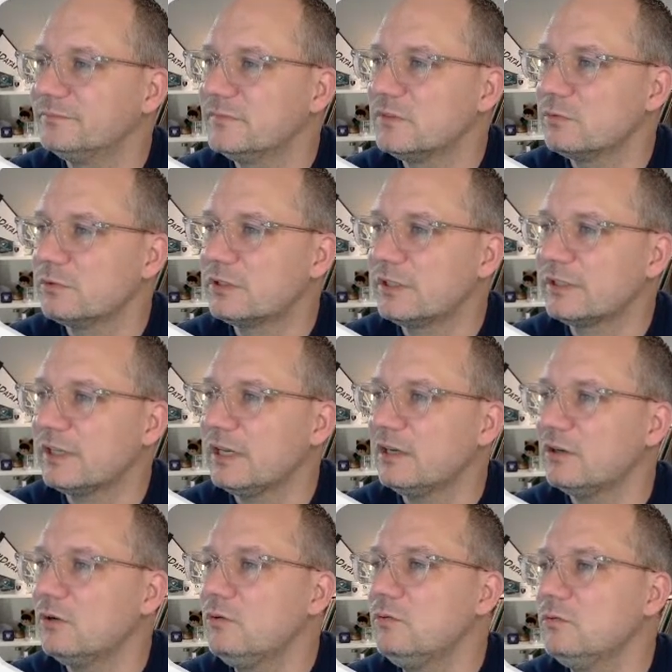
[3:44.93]
we click that.
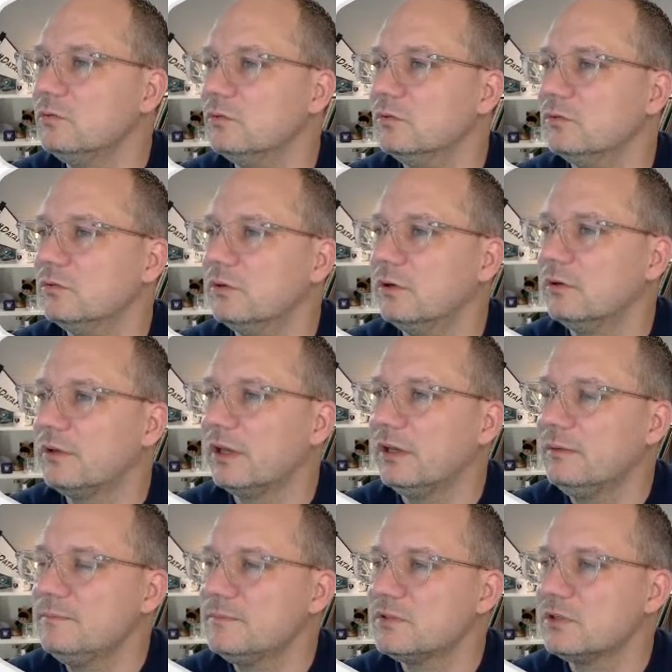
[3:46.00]
Oh, okay.
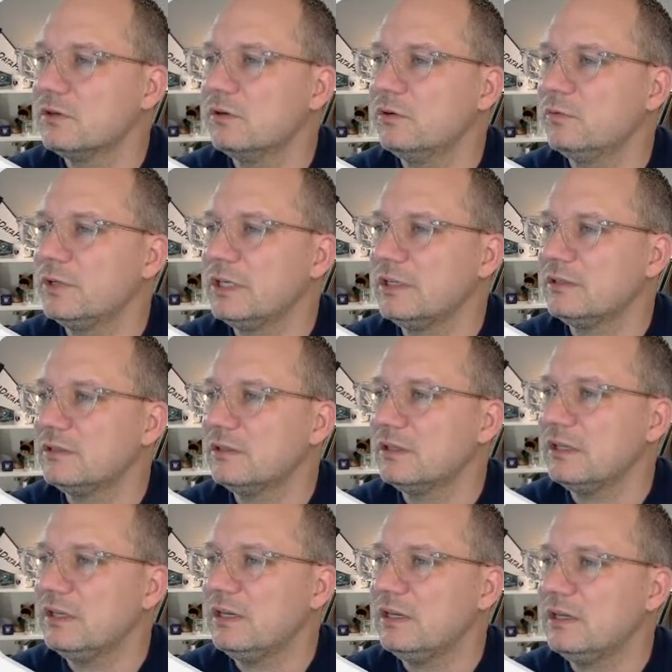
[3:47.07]
So we get
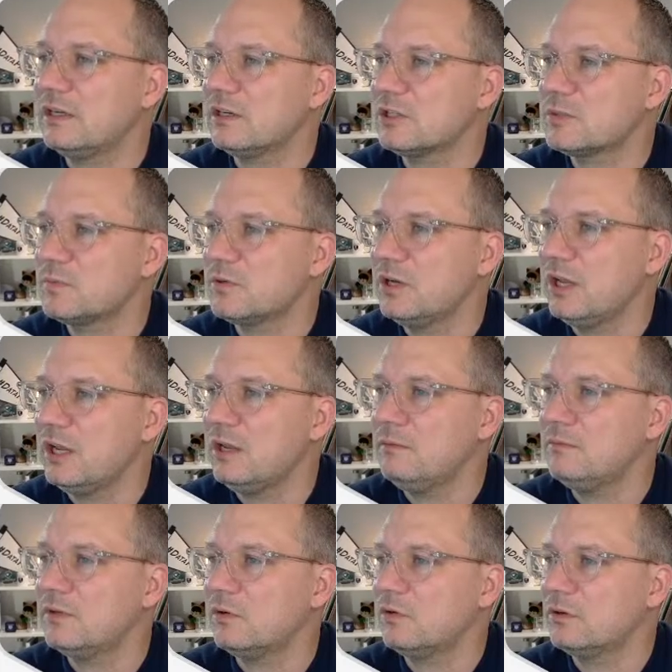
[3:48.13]
the customer
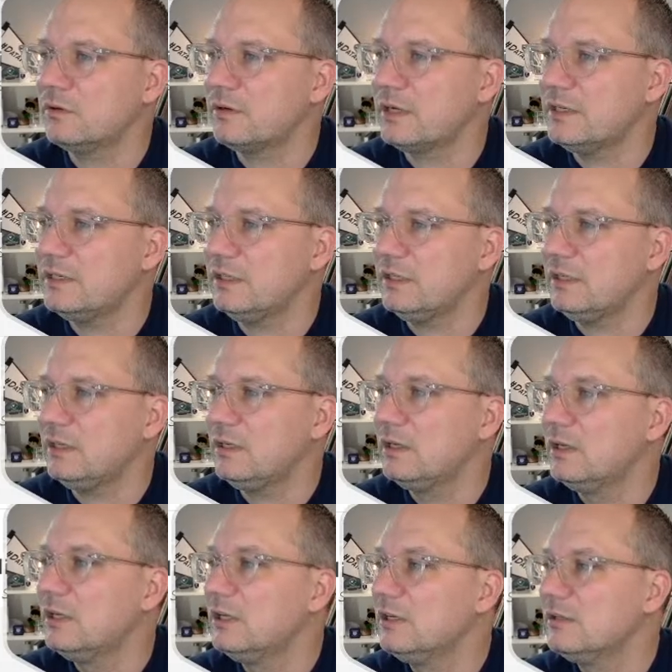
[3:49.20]
name, the order ID,
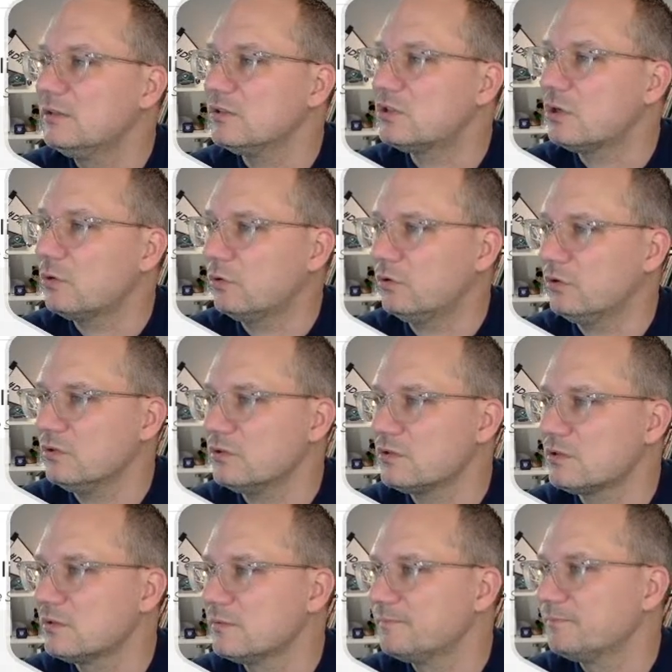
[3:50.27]
the
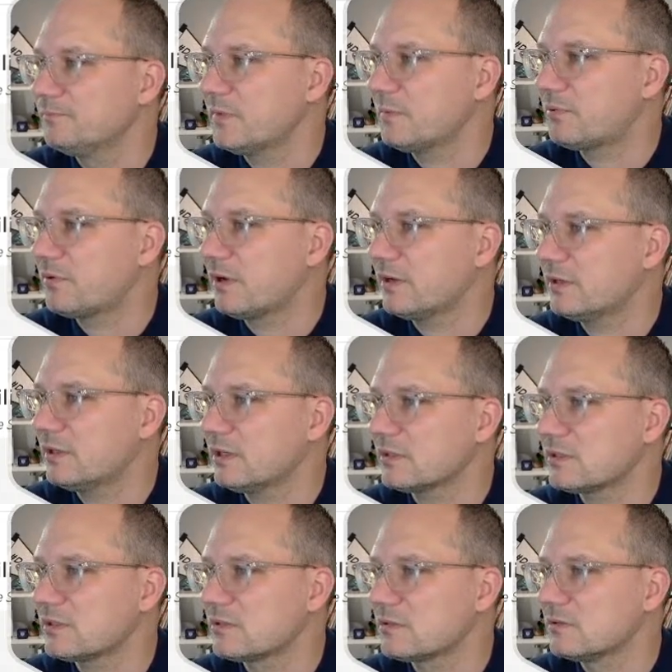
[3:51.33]
totals, the
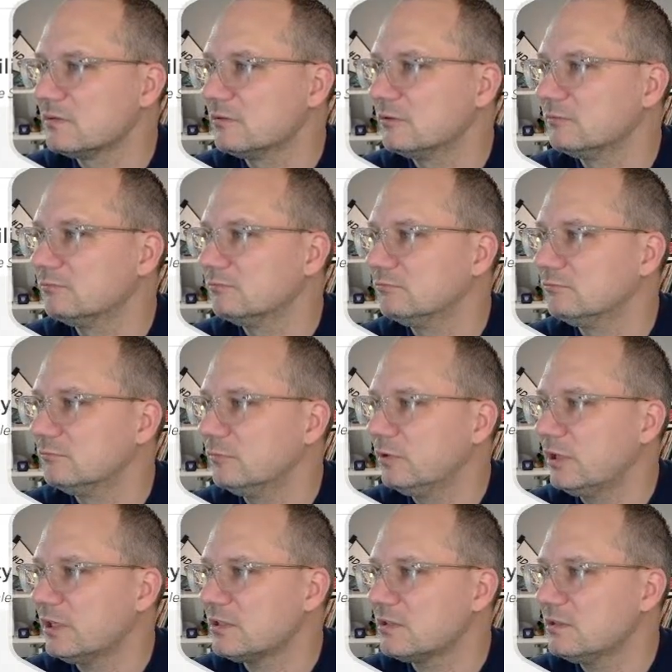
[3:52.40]
products, a
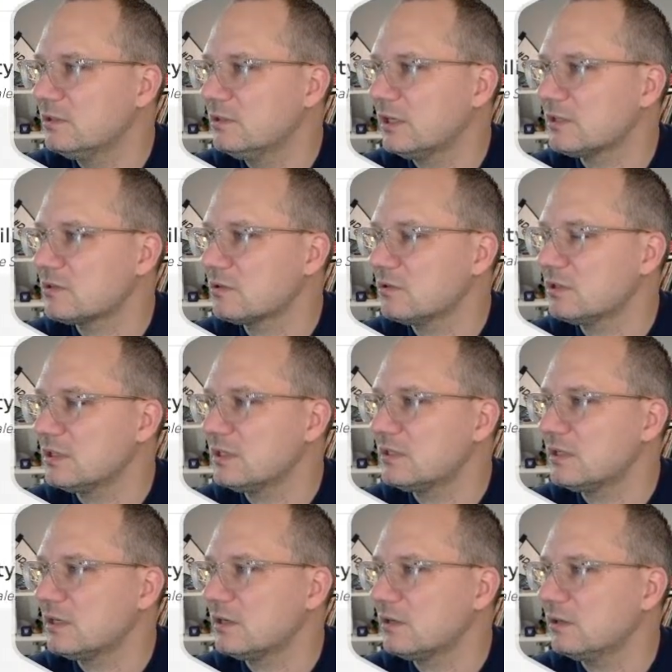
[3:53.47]
nice little
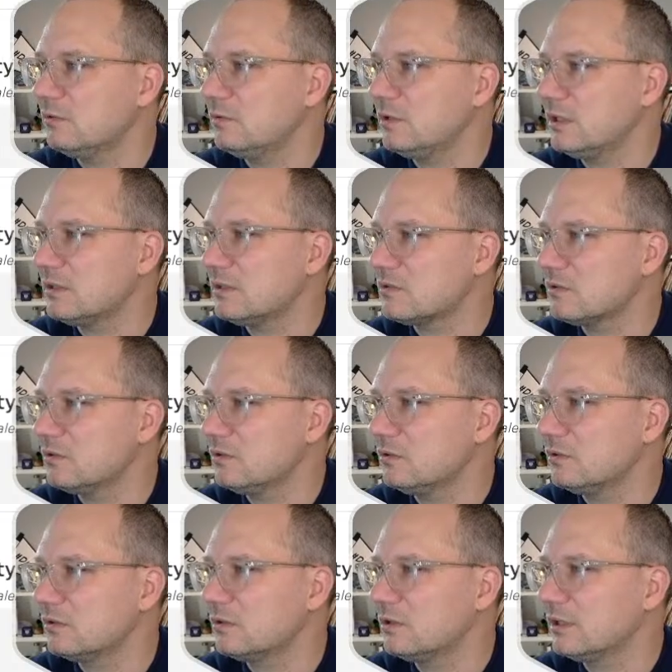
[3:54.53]
detail, and we get this little
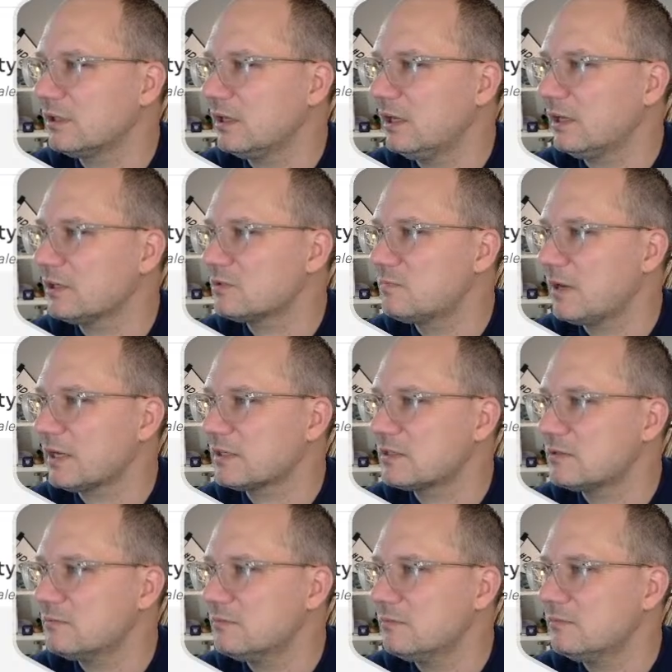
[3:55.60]
click X back
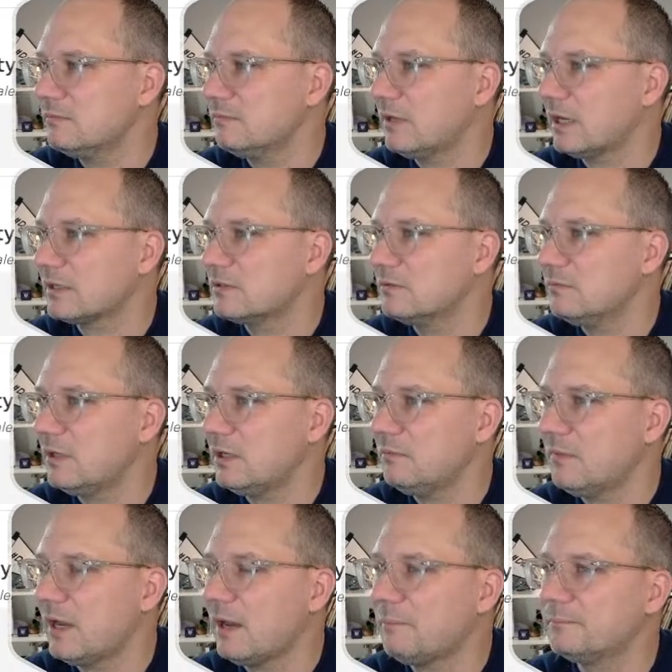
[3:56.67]
to main
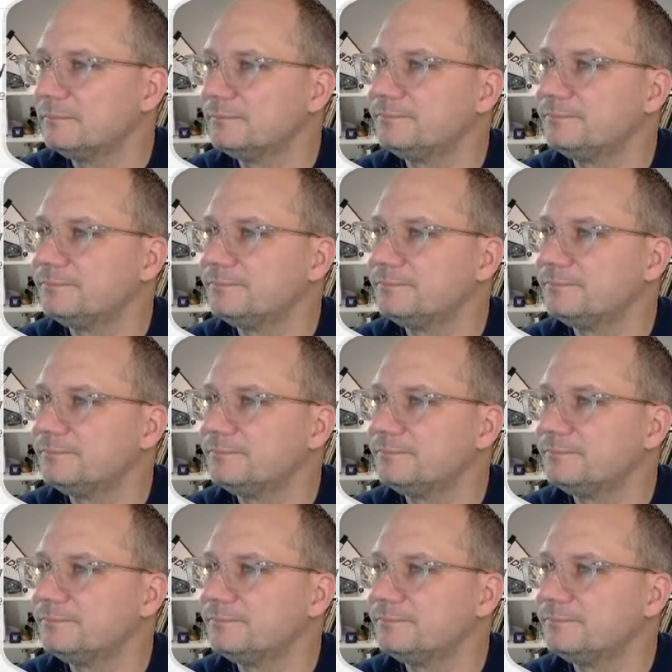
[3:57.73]
map.